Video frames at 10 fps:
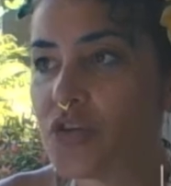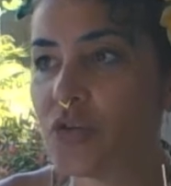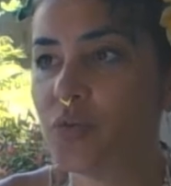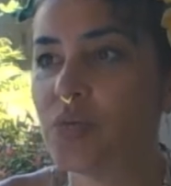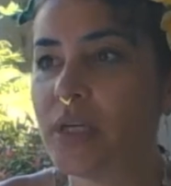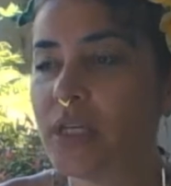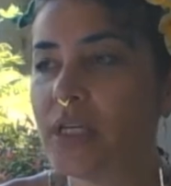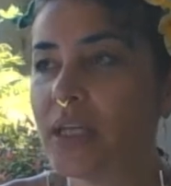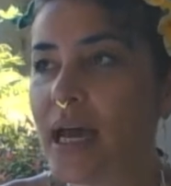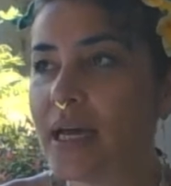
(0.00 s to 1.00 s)
to really
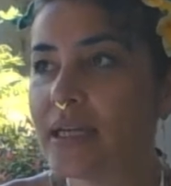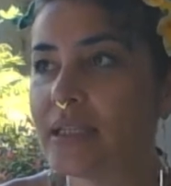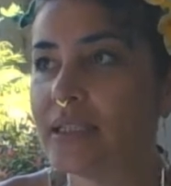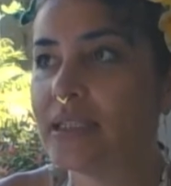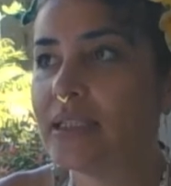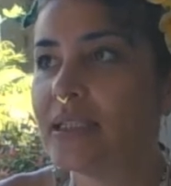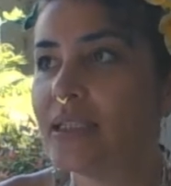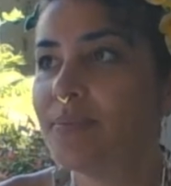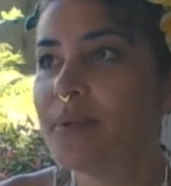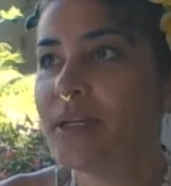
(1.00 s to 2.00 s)

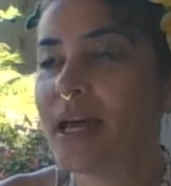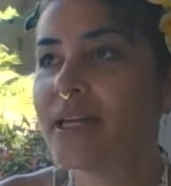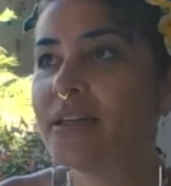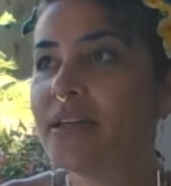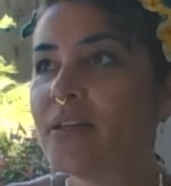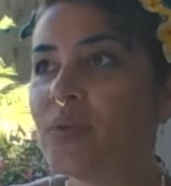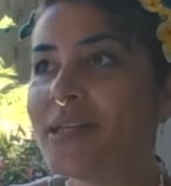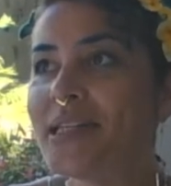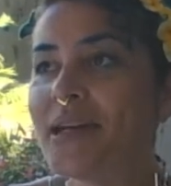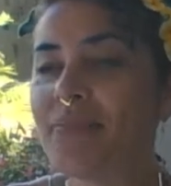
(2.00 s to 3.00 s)
be like,
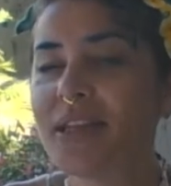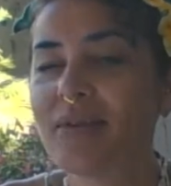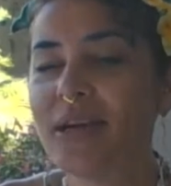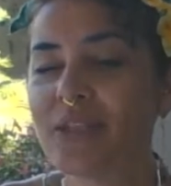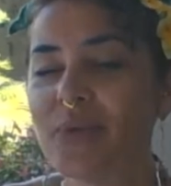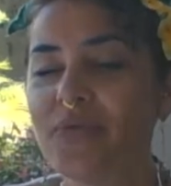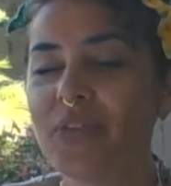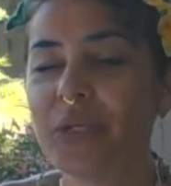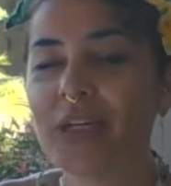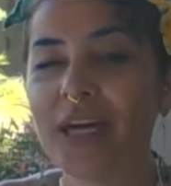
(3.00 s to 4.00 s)
what's something that makes me feel
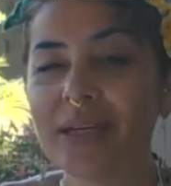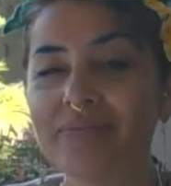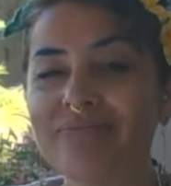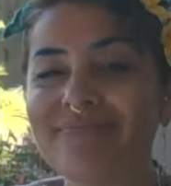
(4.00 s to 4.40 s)
good? Like